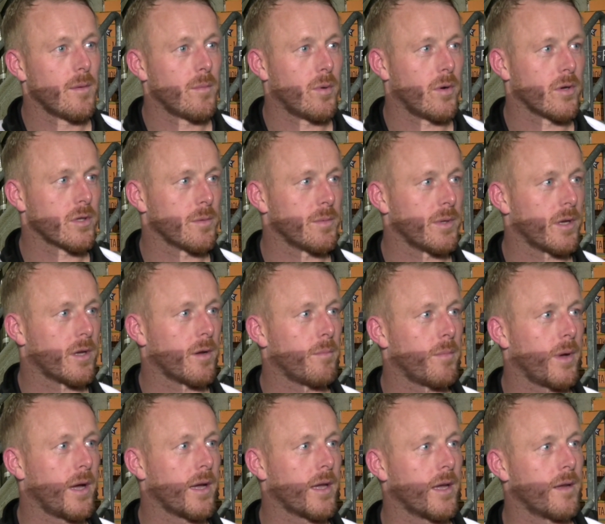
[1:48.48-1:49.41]
possibly come
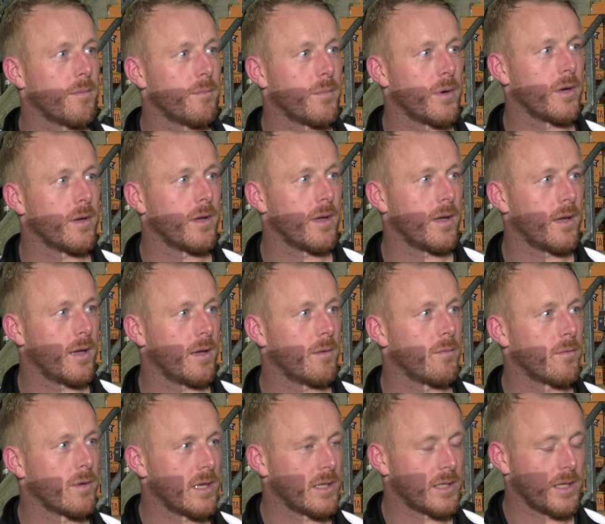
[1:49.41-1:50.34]
back in, but
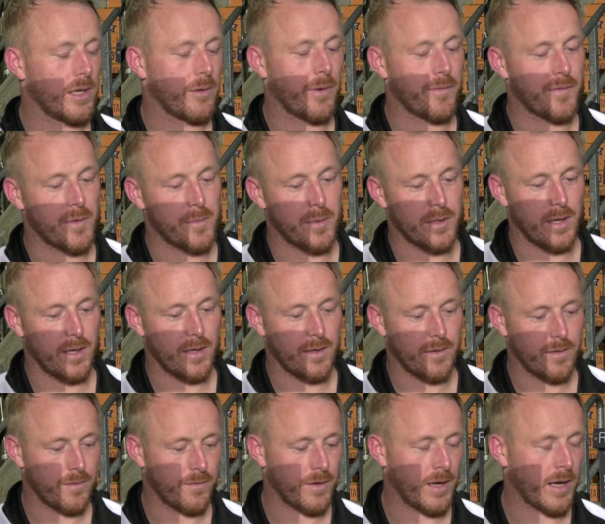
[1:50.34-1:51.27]
we'll need to see how everybody
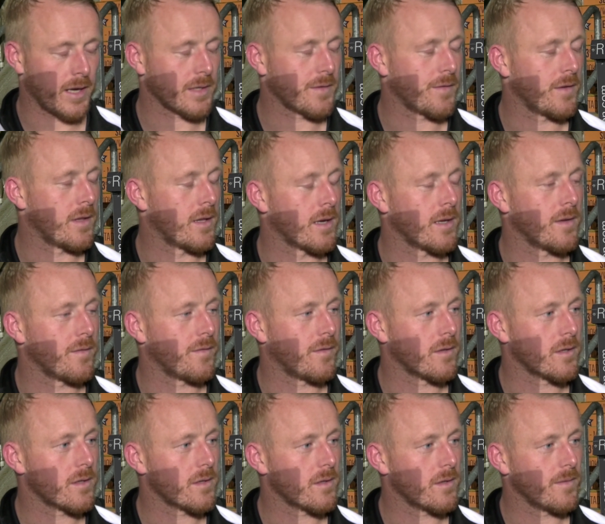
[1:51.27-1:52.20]
reacts for the night
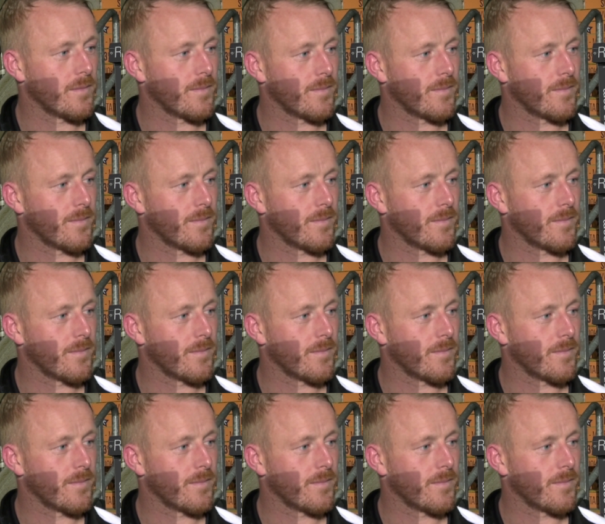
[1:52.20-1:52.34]
first.